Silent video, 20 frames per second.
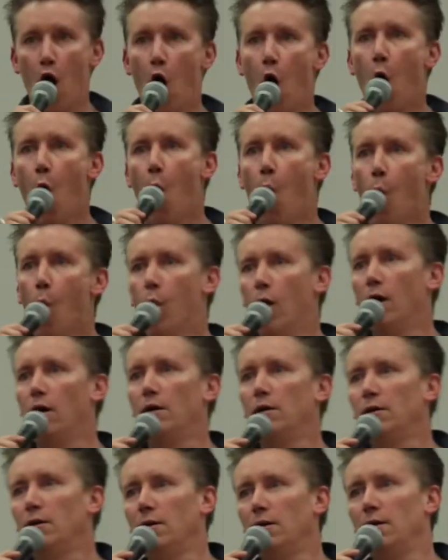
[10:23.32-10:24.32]
No.
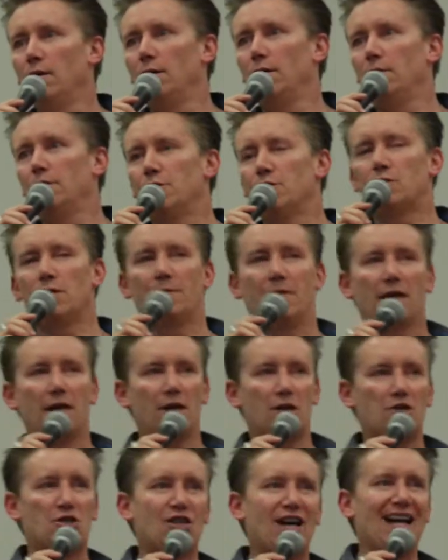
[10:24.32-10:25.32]
Do something
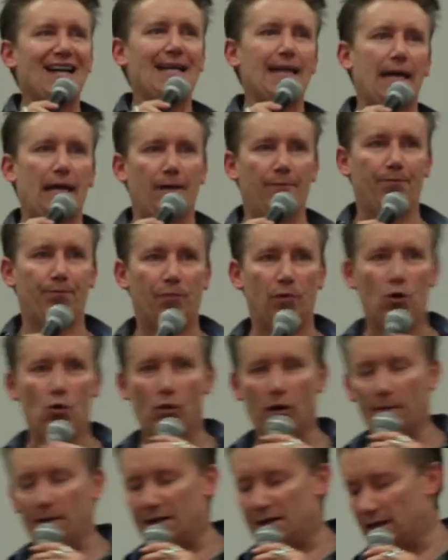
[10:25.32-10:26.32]
exciting. You
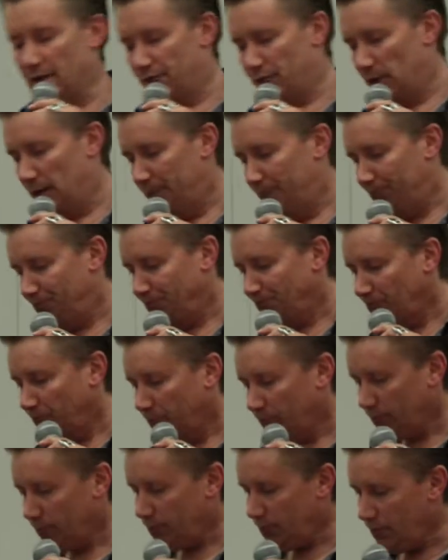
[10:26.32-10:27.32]
want to be different.
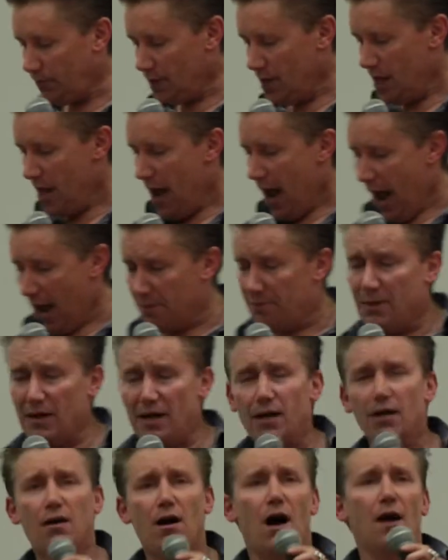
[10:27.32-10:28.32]
And
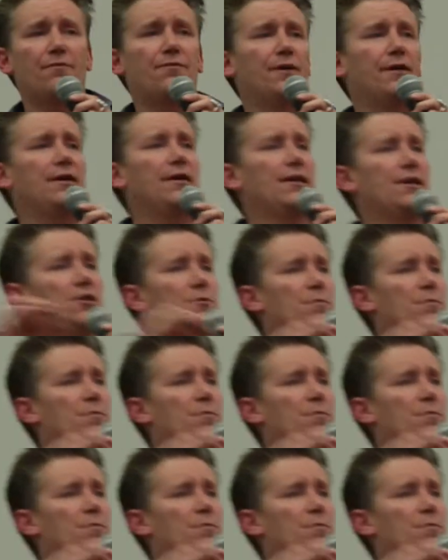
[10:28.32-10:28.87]
being confident